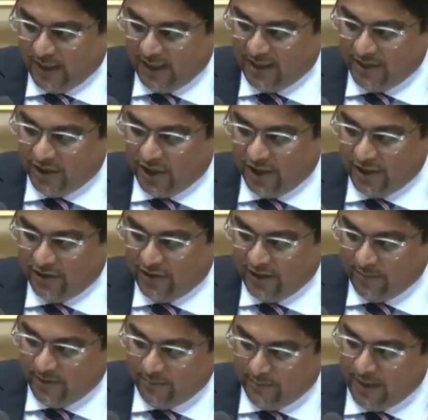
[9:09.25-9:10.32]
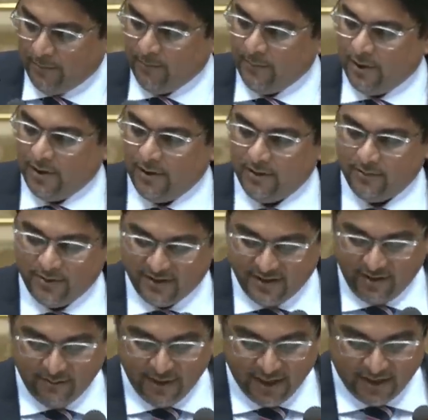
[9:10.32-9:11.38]
while the Honorable Member was
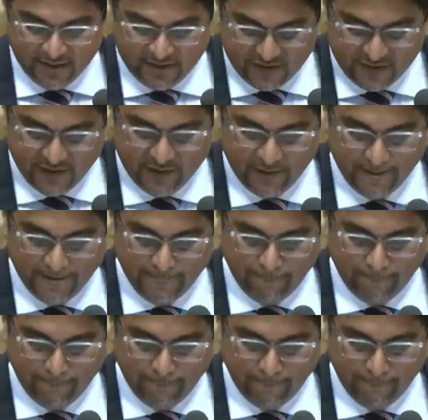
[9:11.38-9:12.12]
a minister,